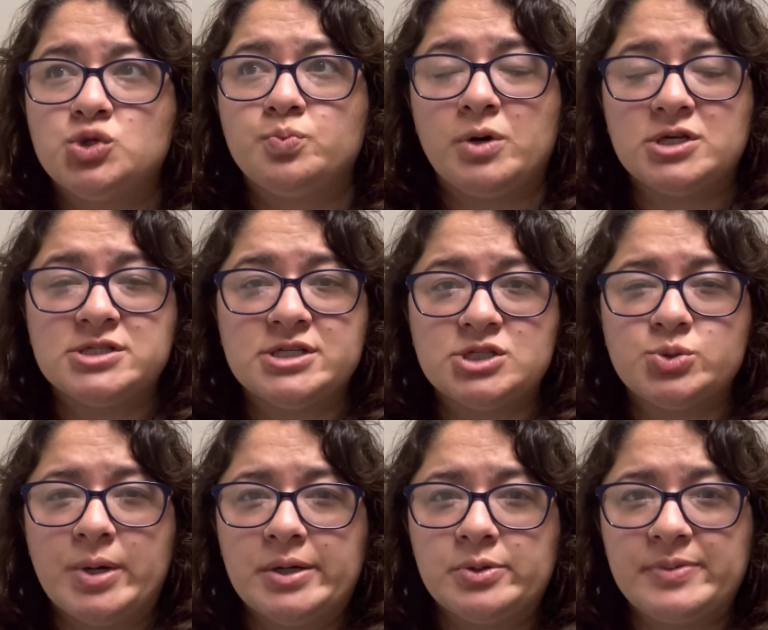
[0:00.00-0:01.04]
muslin
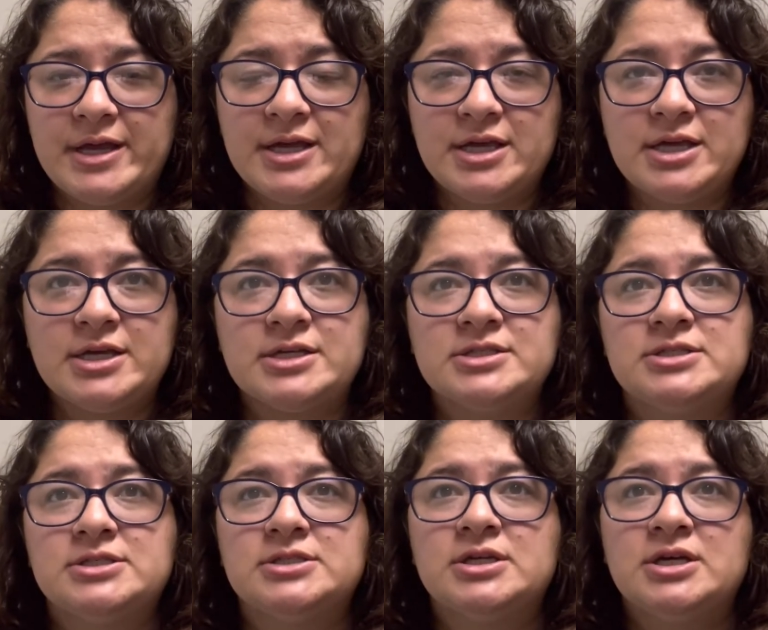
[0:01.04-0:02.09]
swaddle
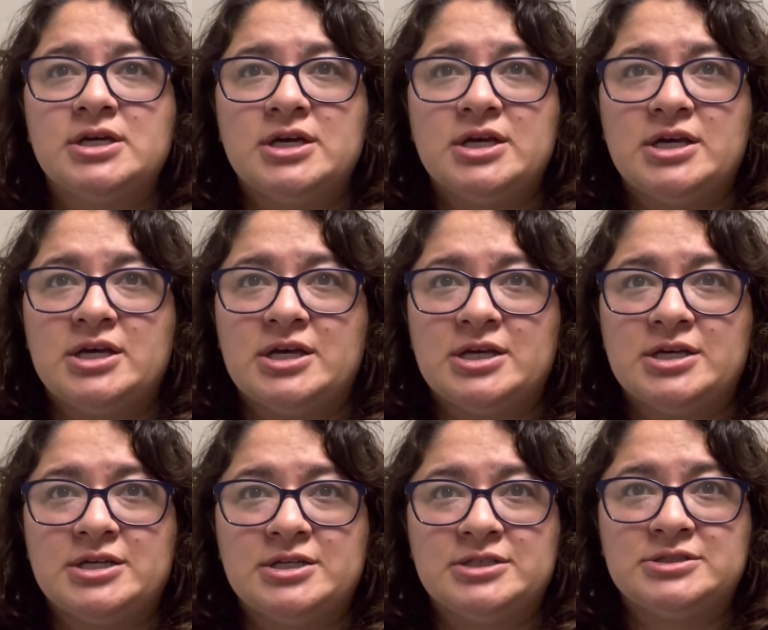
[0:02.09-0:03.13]
blankets,
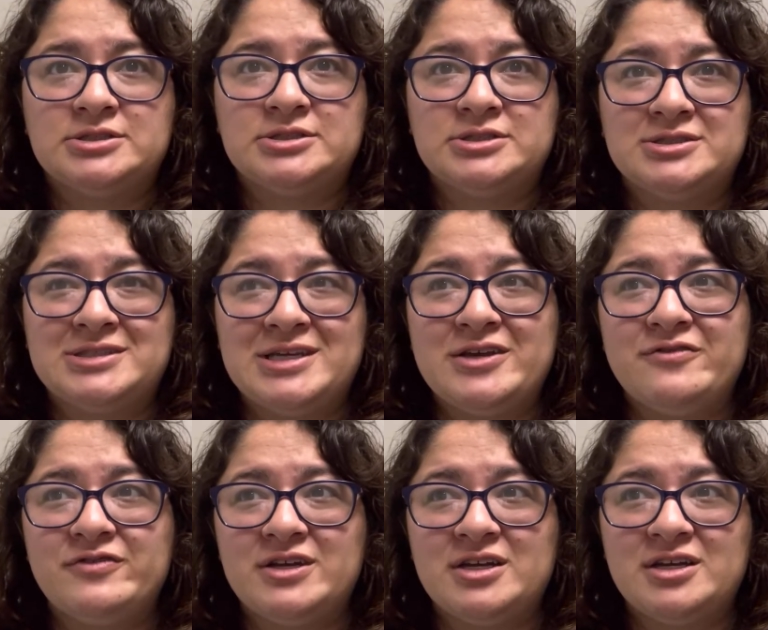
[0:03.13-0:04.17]
and
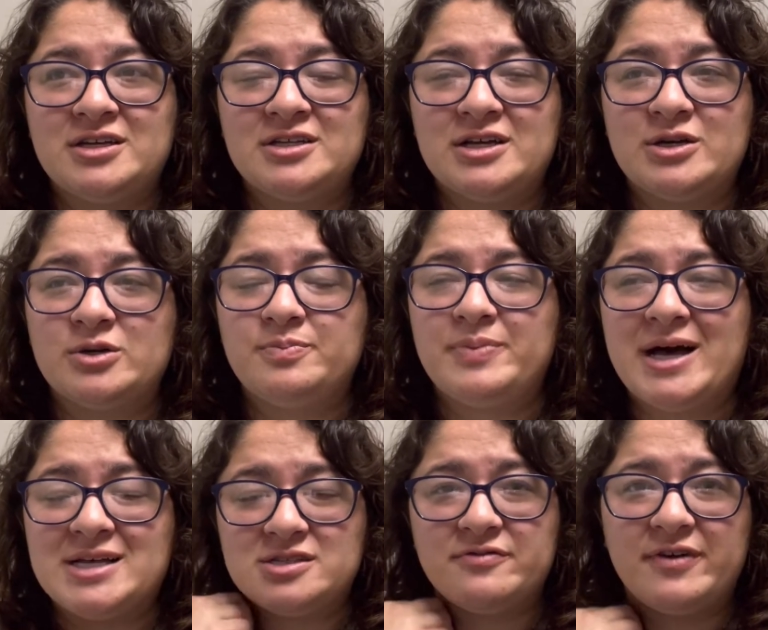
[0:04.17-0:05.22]
even a
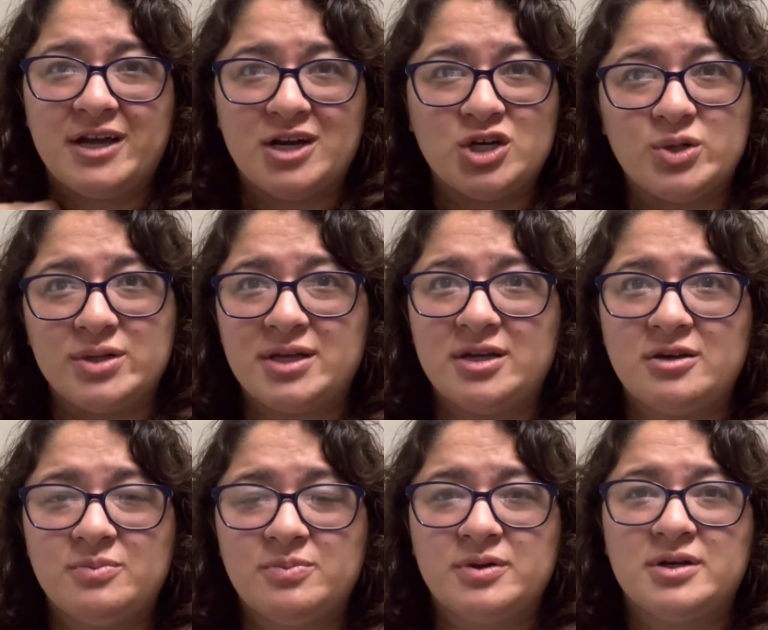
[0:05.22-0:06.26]
pacifier
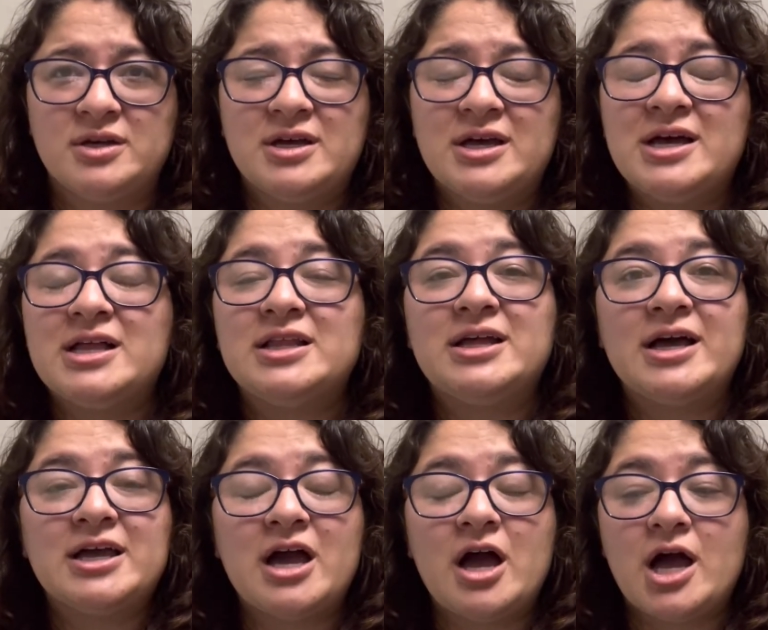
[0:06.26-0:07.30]
clip.
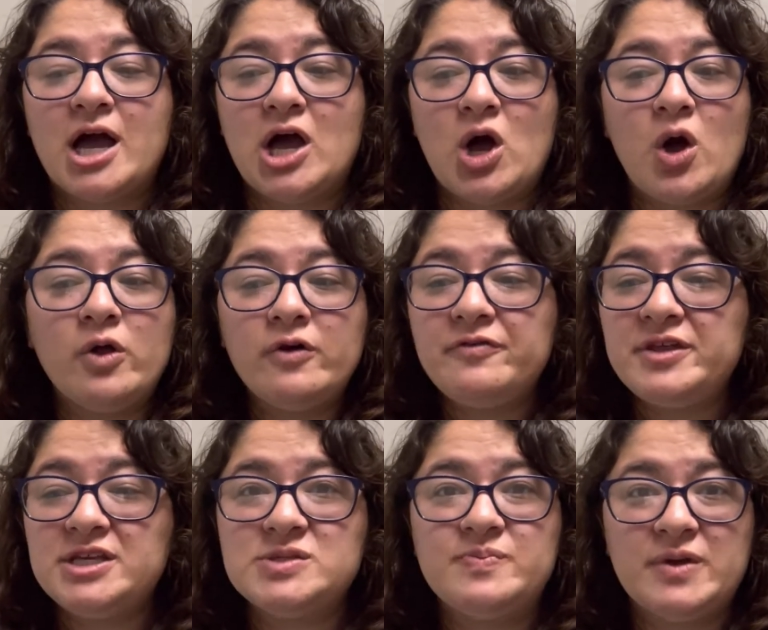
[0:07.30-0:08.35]
Like, all of
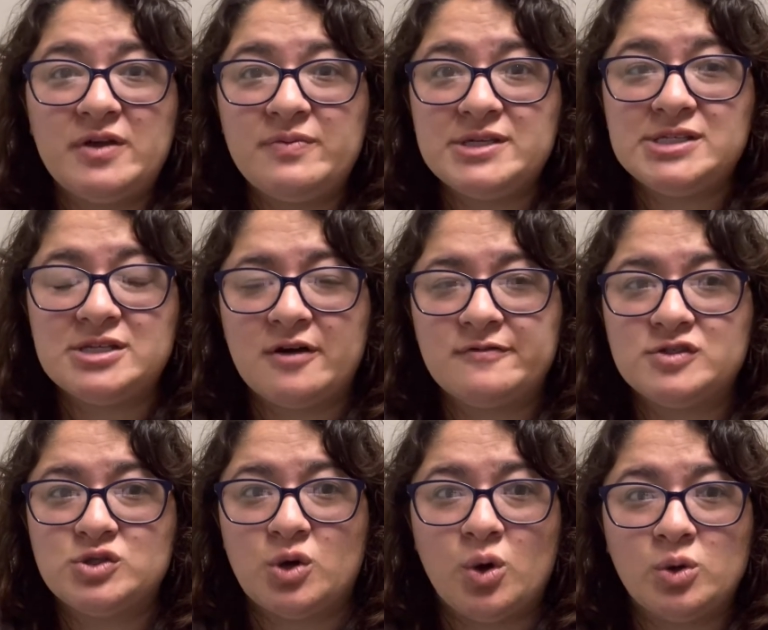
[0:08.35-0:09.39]
these baby stuff
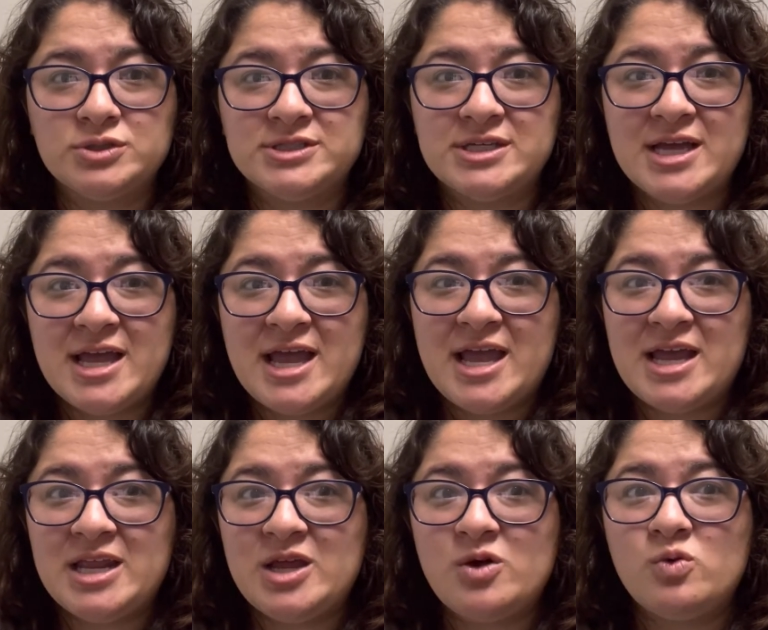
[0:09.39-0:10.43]
sold,
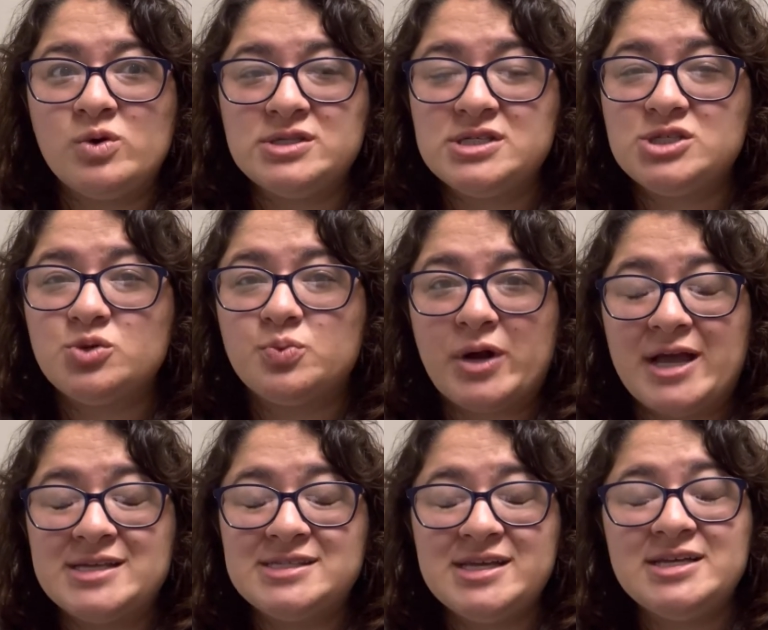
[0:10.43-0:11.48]
and it was a surprise.
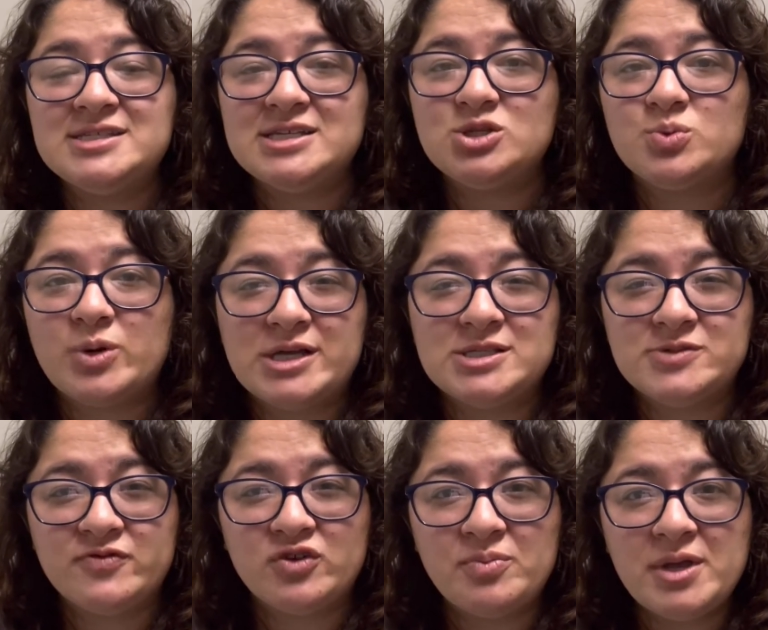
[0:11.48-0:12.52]
I say it's a surprise
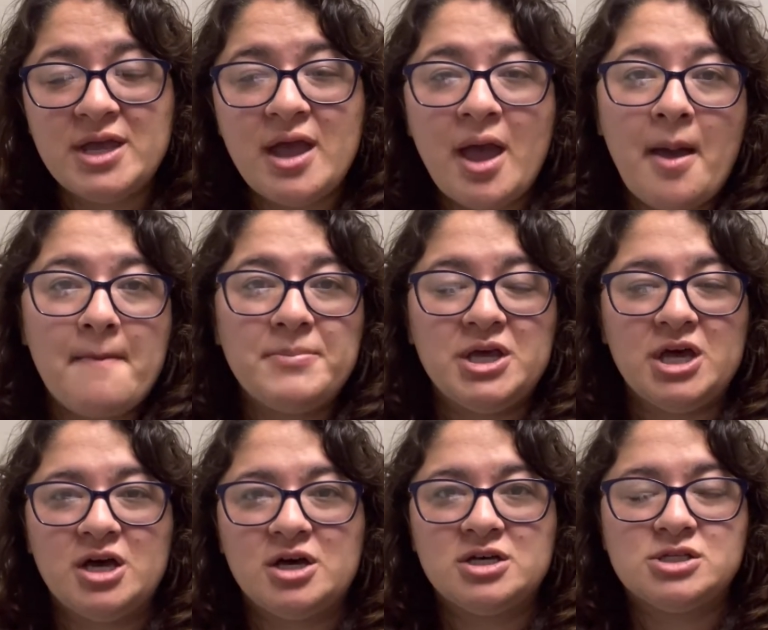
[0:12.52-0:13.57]
for me
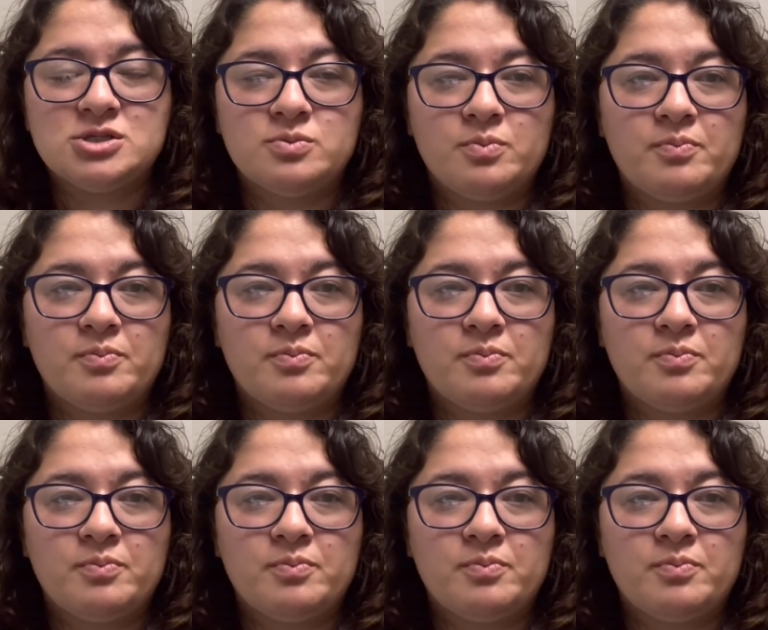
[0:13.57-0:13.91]
because